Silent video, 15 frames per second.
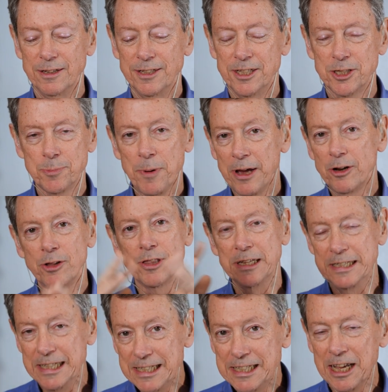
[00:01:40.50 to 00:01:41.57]
despite all the
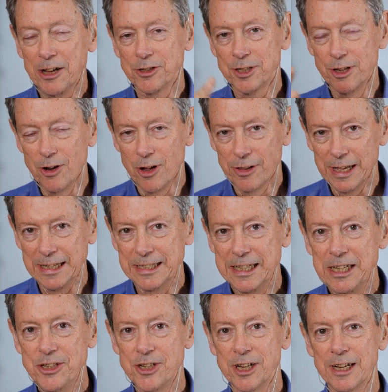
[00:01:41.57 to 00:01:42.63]
details and all that
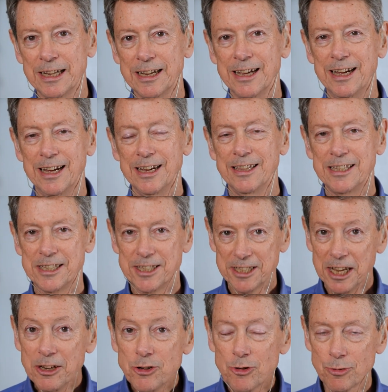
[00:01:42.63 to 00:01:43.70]
teaching, the
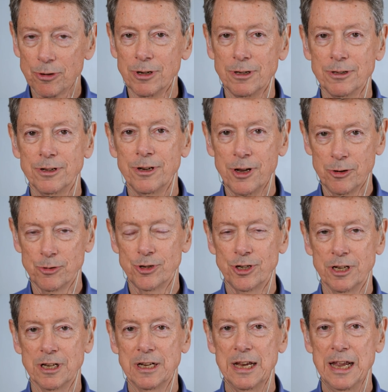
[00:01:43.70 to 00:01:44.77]
central
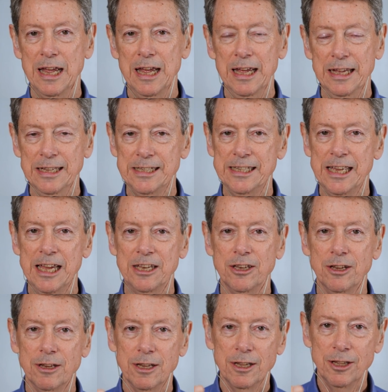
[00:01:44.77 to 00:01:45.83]
notion is that
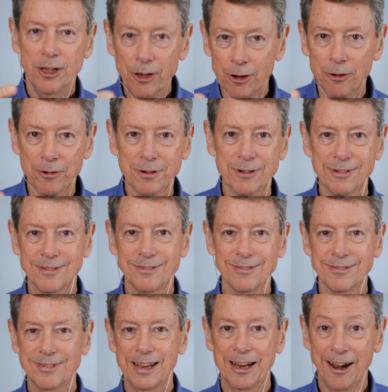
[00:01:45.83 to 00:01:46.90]
you
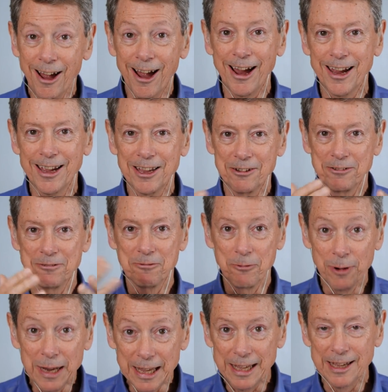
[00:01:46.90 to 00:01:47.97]
and I and
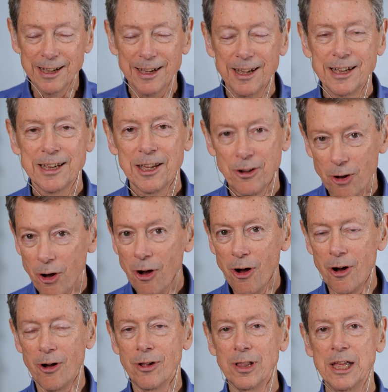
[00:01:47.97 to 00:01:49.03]
we can
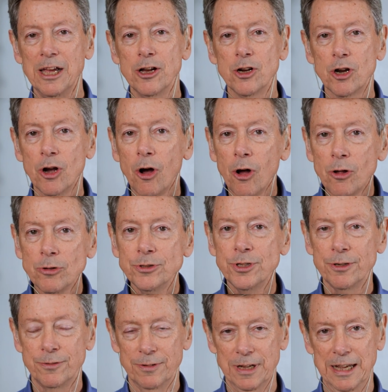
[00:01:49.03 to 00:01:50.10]
all
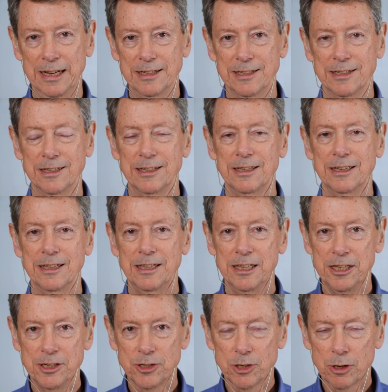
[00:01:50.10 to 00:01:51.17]
cultivate
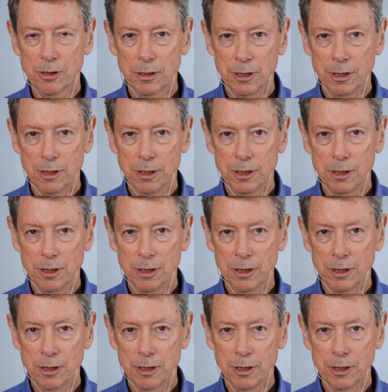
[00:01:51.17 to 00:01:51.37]
these